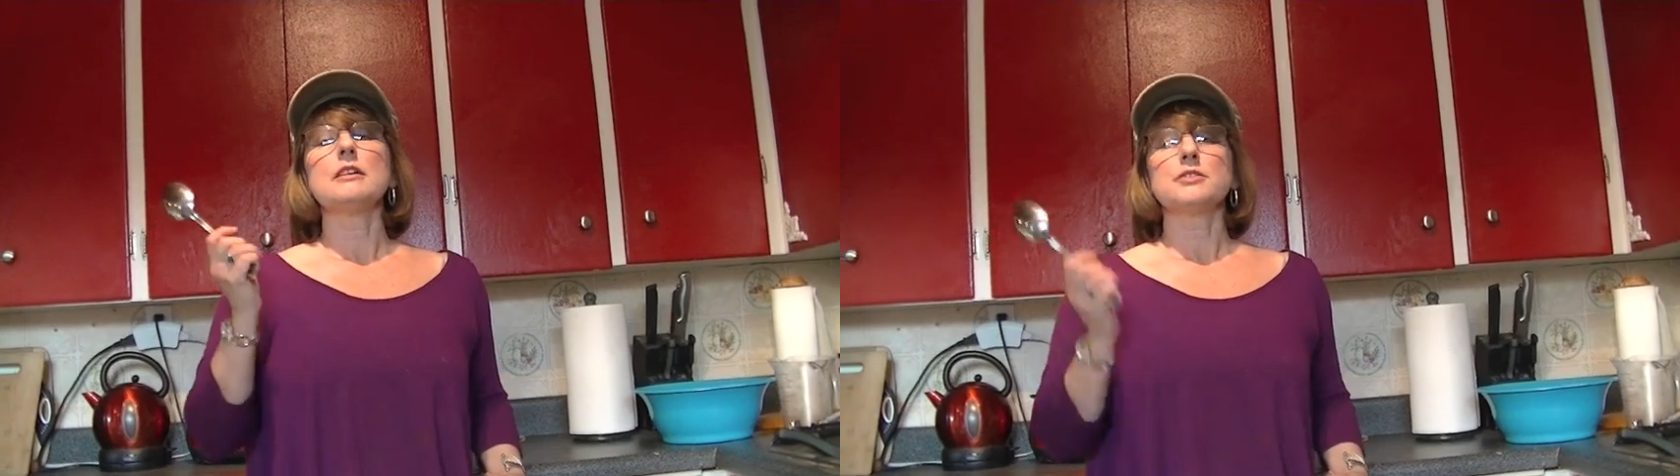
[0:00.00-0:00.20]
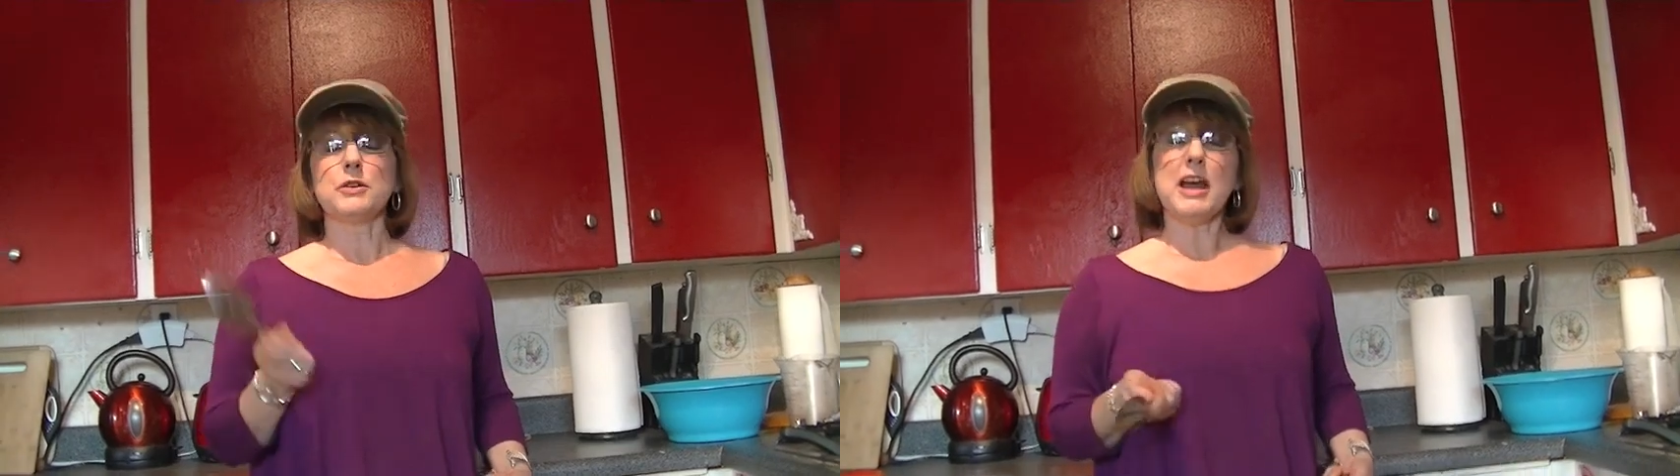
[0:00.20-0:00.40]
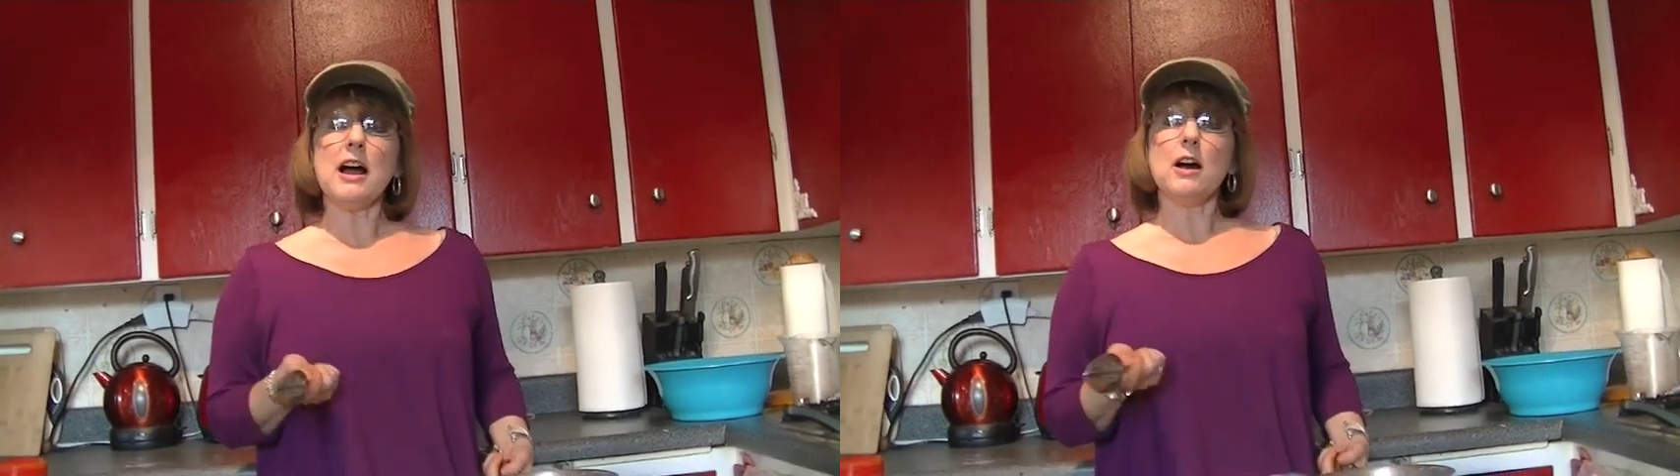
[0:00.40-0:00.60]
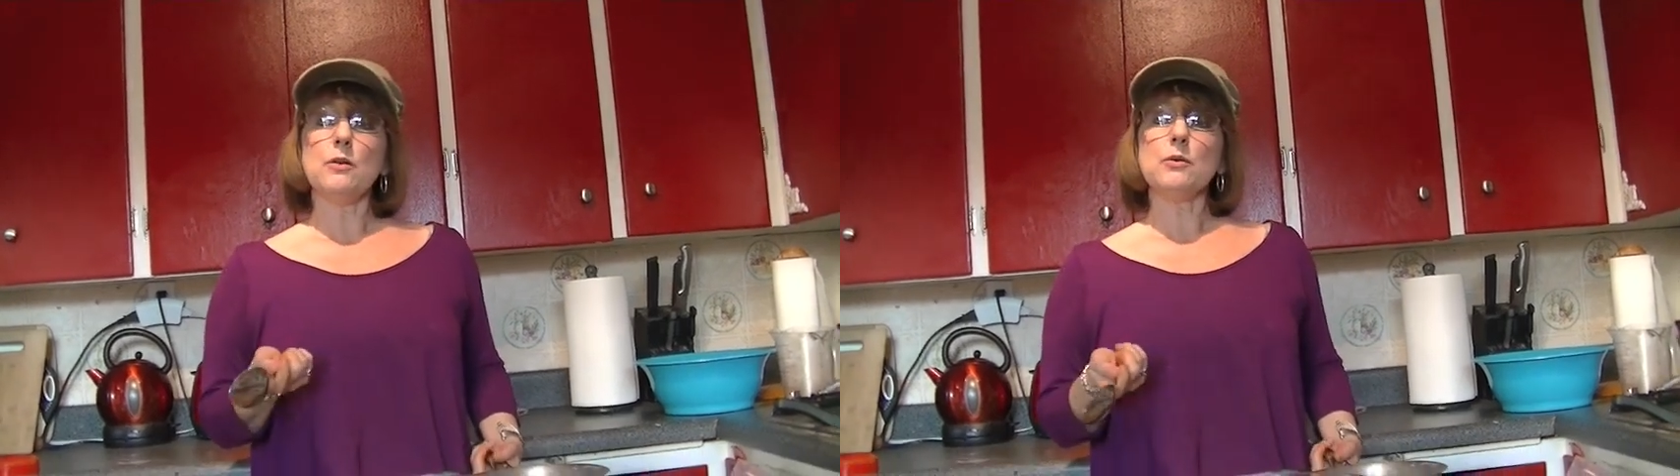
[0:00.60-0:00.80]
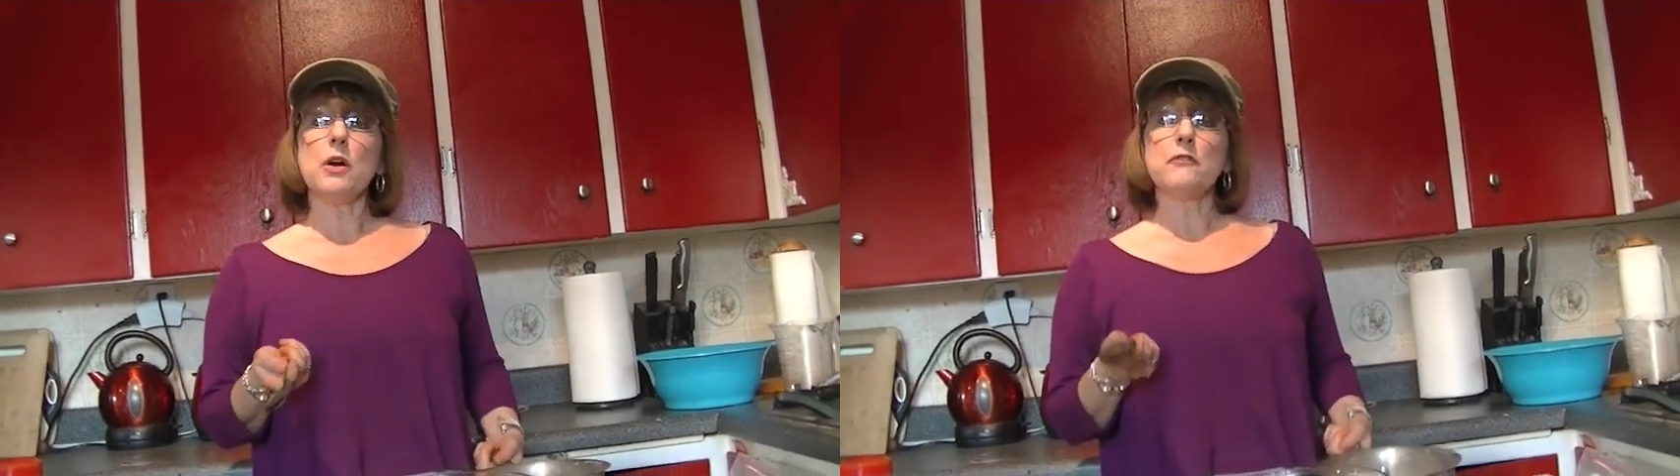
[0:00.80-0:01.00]
So
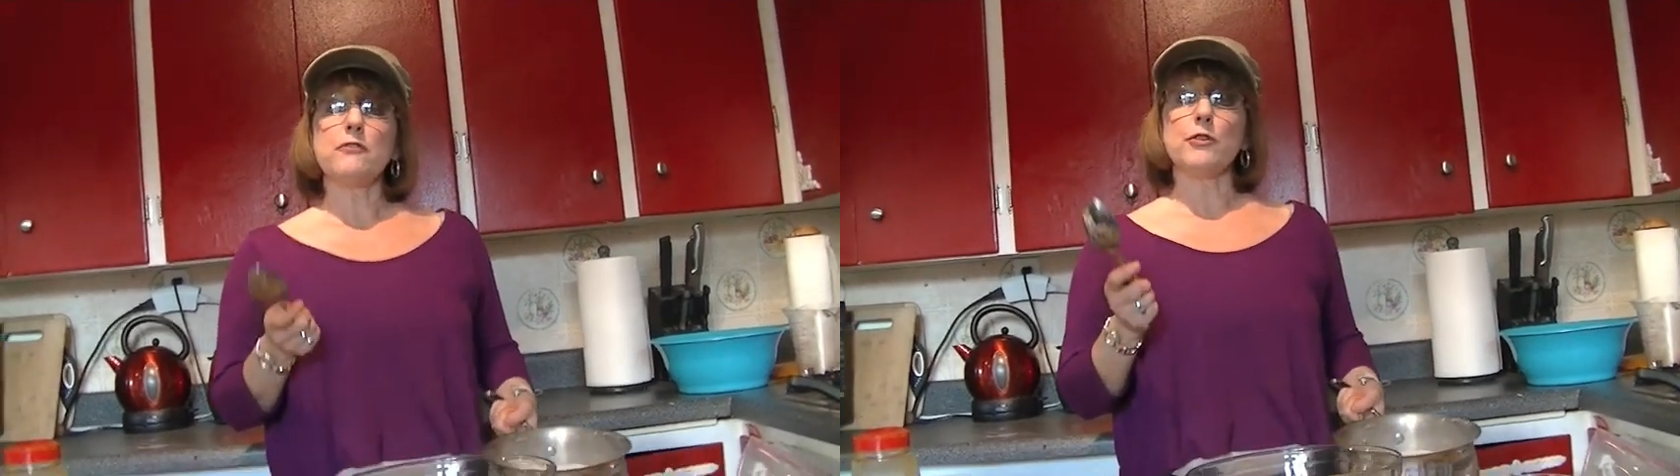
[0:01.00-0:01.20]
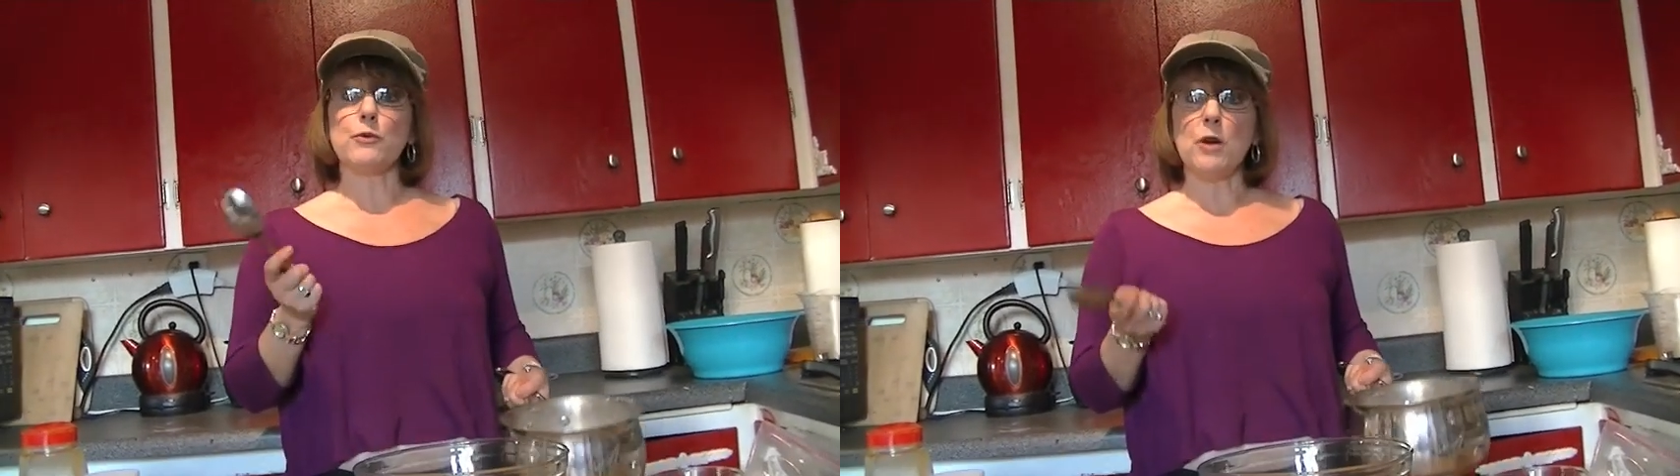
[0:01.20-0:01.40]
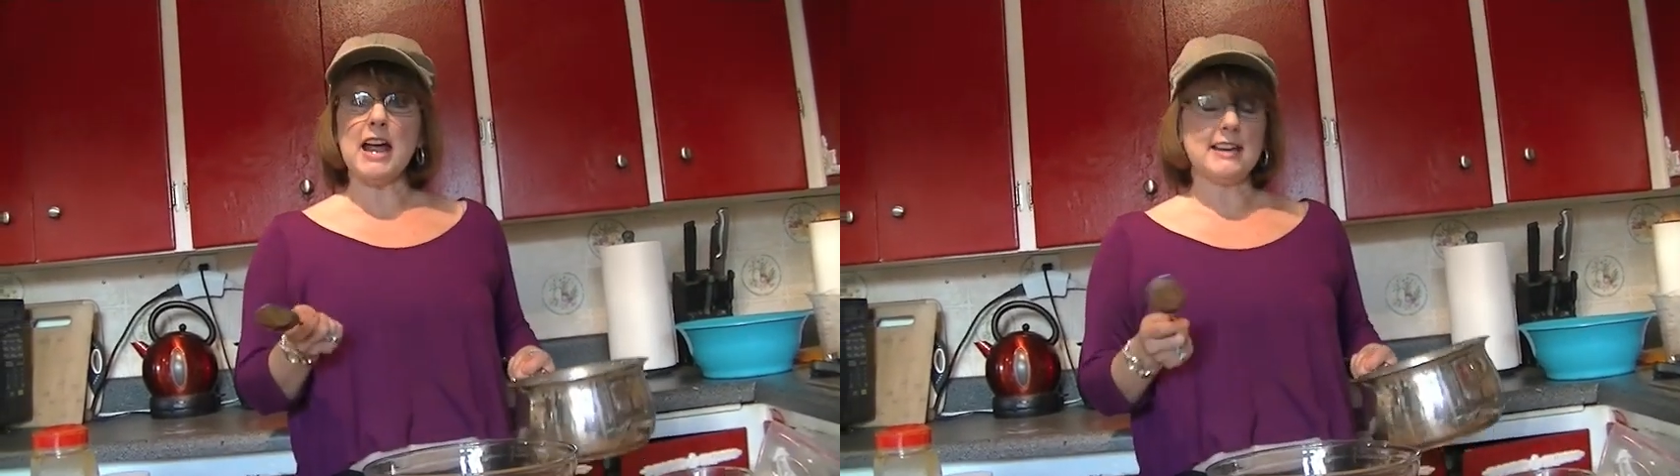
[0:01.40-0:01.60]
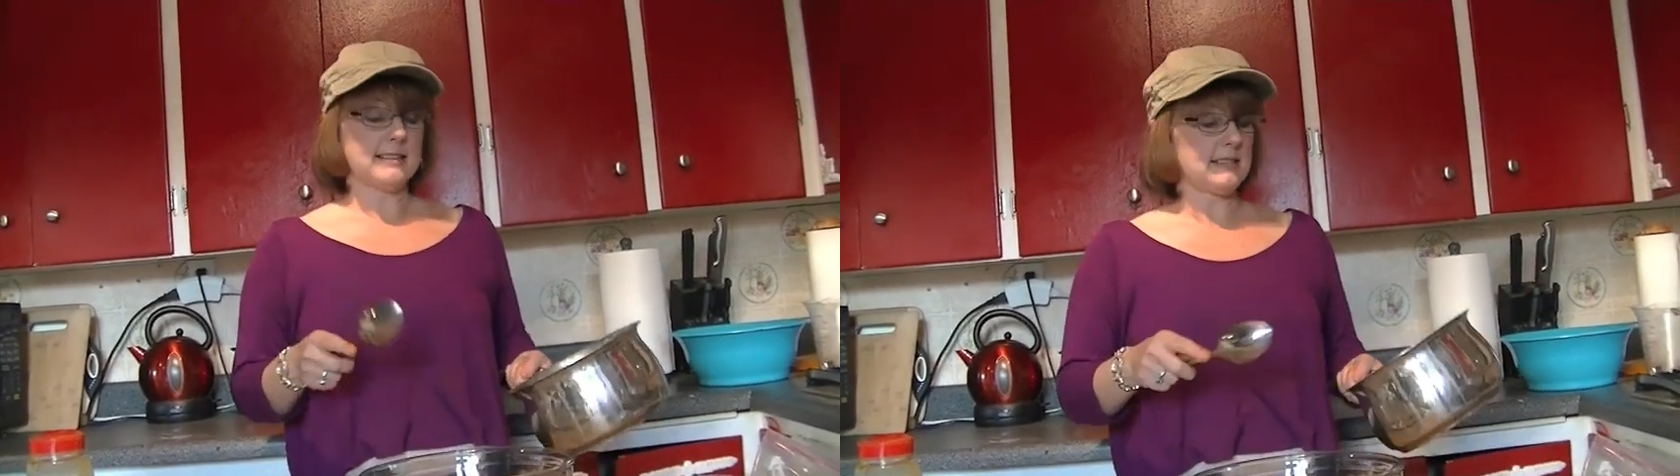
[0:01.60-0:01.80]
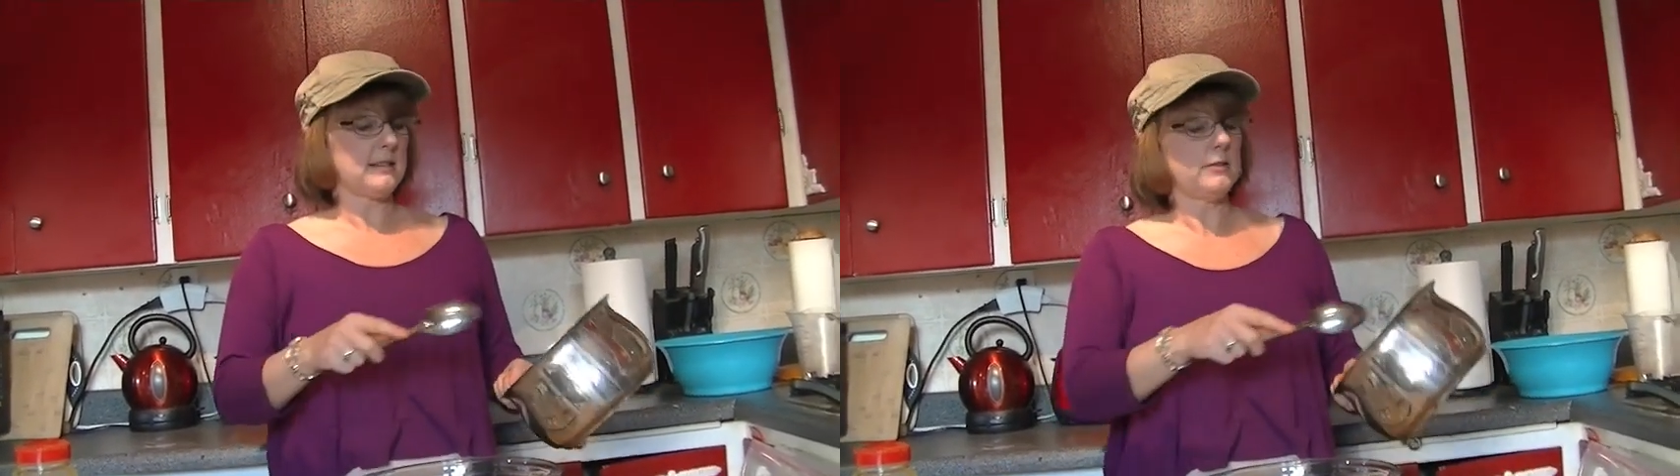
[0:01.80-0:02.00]
now, for the
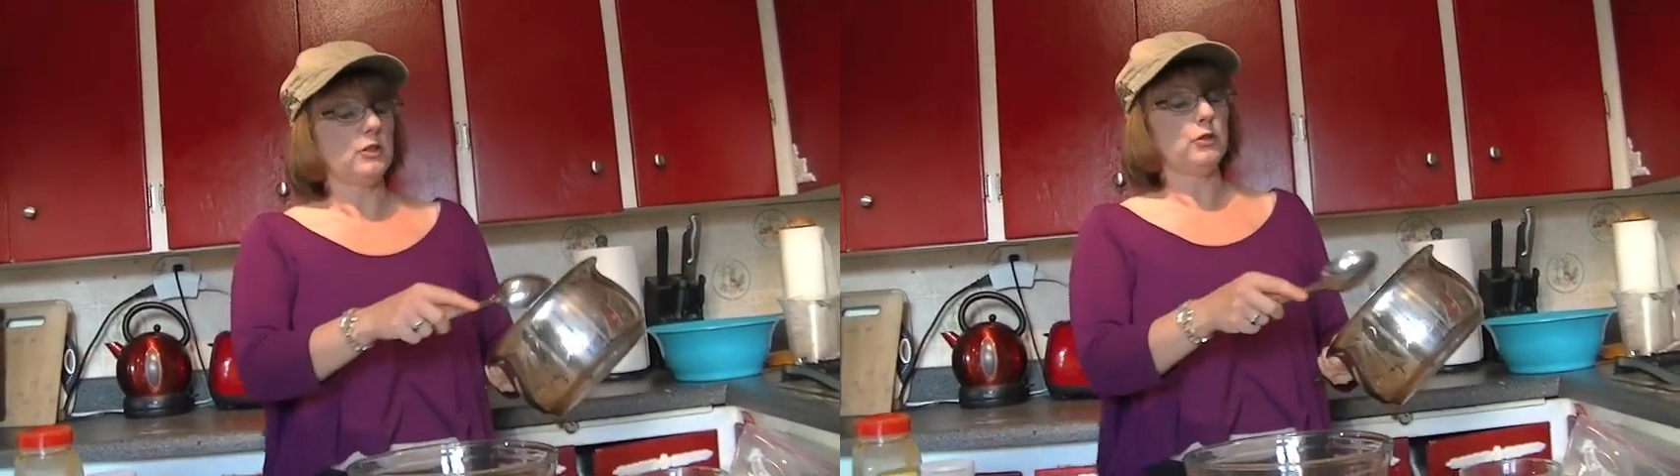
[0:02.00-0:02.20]
rice,